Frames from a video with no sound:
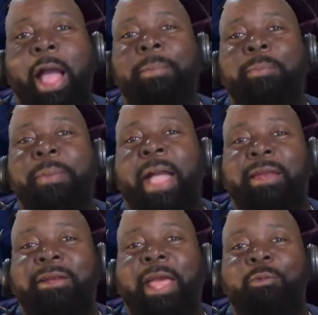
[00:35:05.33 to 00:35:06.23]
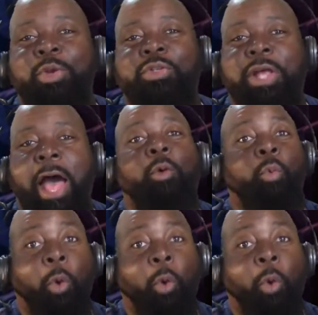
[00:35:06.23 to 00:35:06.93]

Y'all remember back in the day we used to holler,